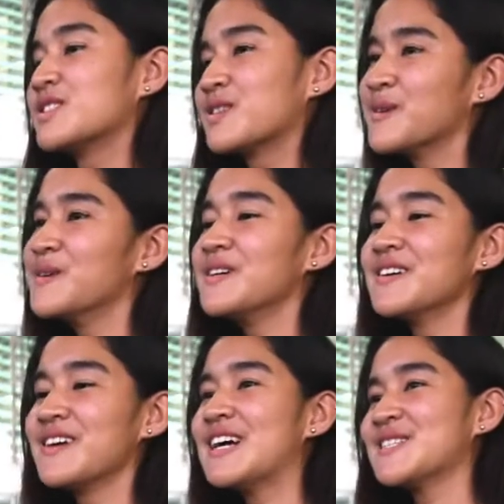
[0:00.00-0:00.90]
School,
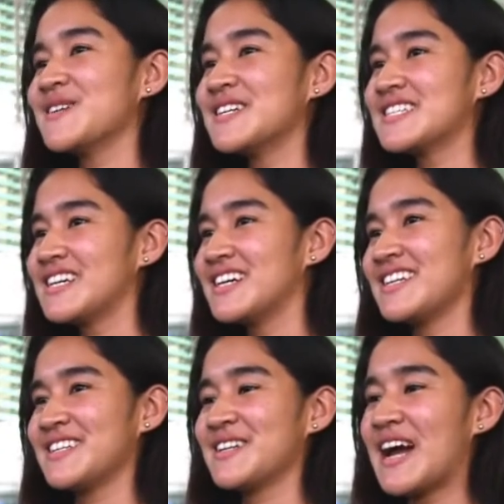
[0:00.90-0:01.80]
graduation,
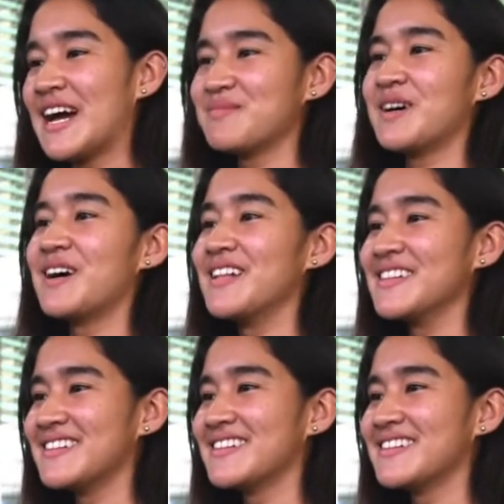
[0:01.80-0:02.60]
and grad ball.